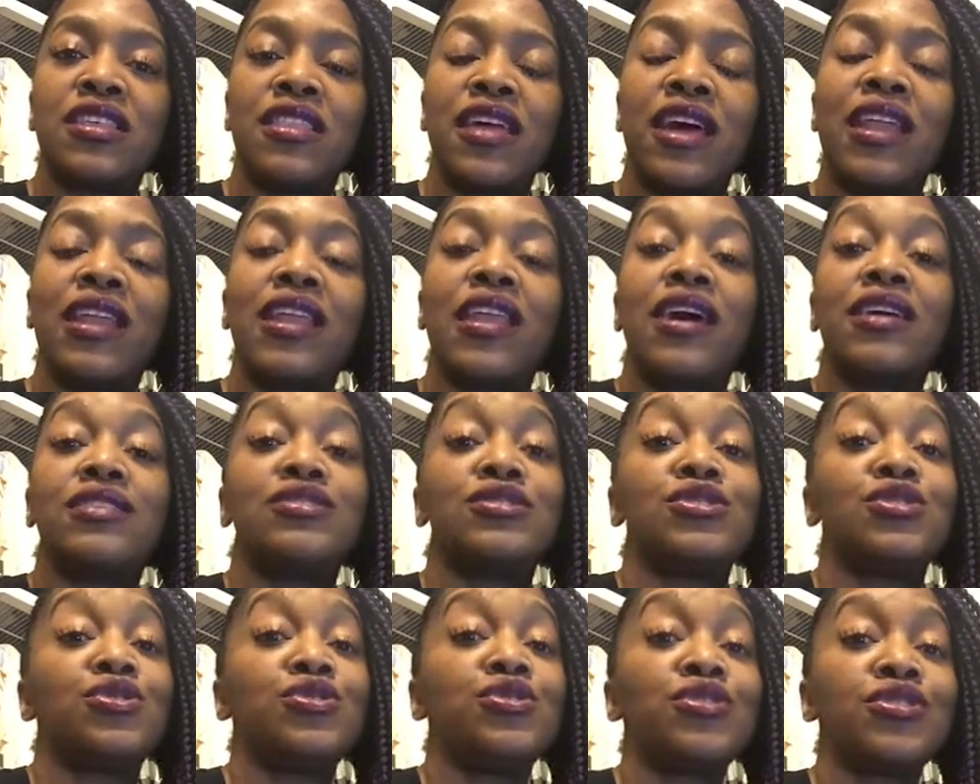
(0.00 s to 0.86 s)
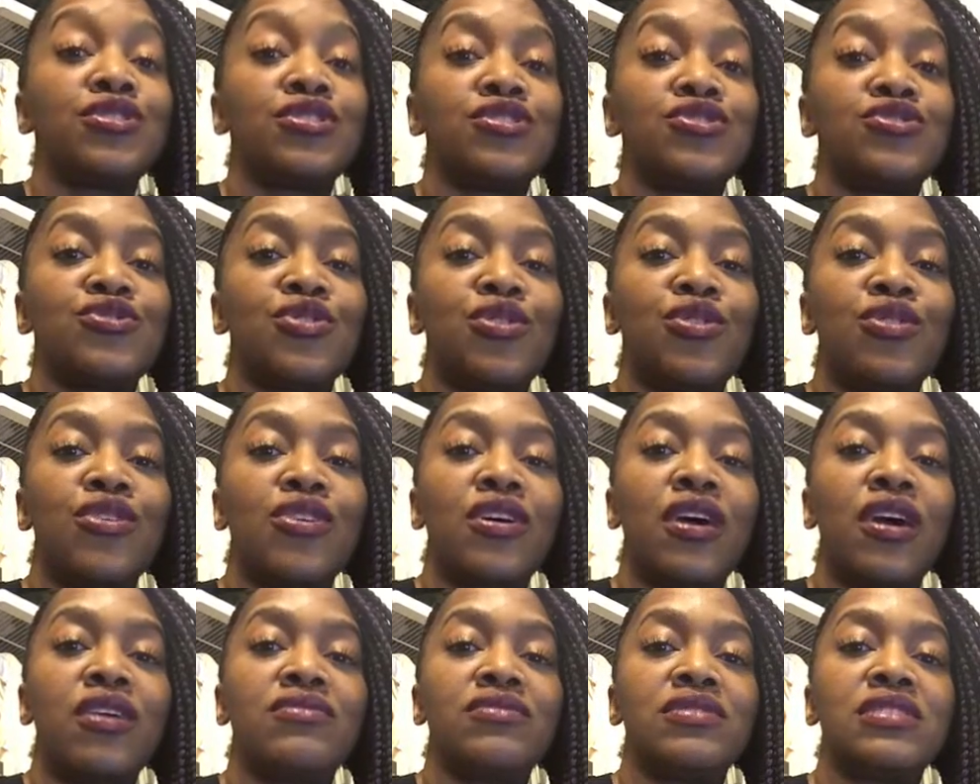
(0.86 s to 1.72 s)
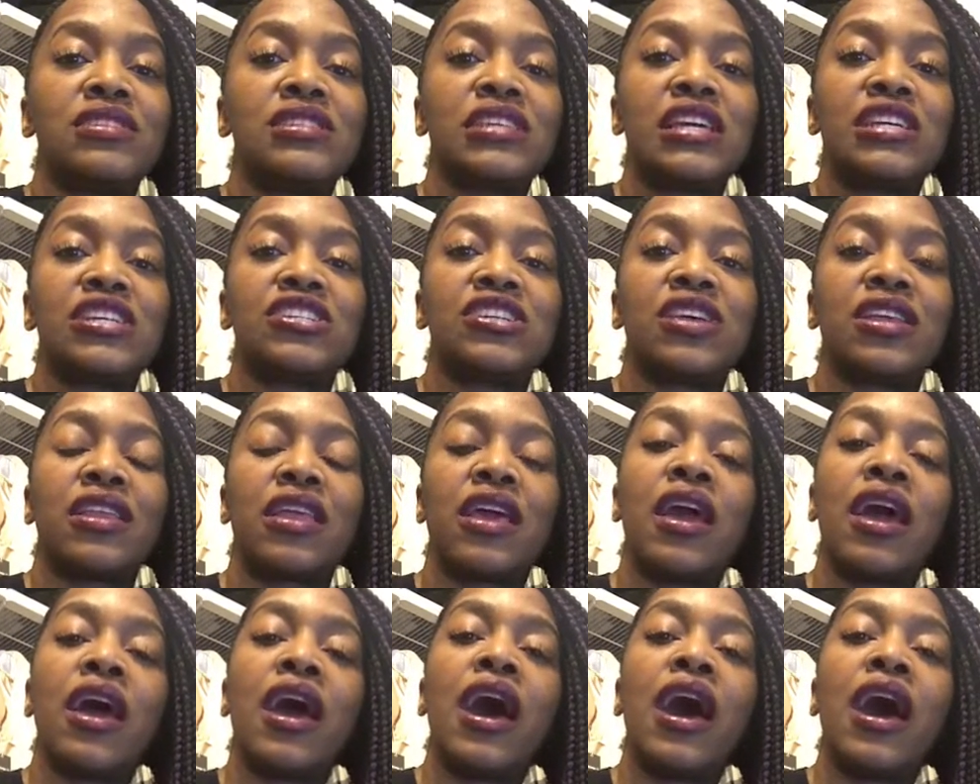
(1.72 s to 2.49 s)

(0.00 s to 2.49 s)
and that allows you to control the conversation.